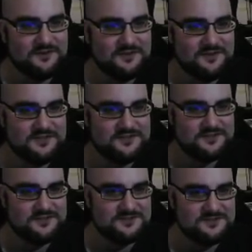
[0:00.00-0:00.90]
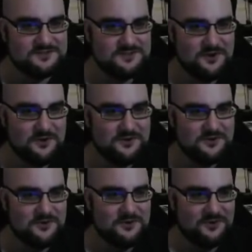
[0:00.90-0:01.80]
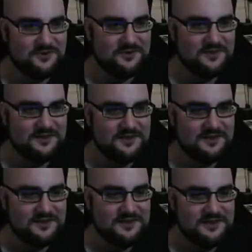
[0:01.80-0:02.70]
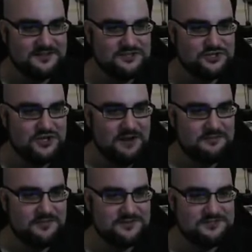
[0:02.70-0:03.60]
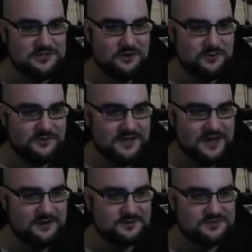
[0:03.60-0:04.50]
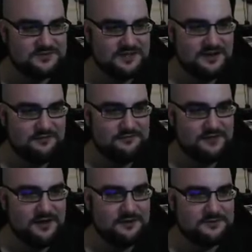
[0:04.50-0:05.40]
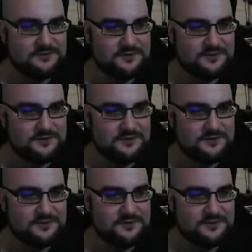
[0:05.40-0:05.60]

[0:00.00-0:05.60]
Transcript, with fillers: This is so cool. It's a shame that this is the only house that I've found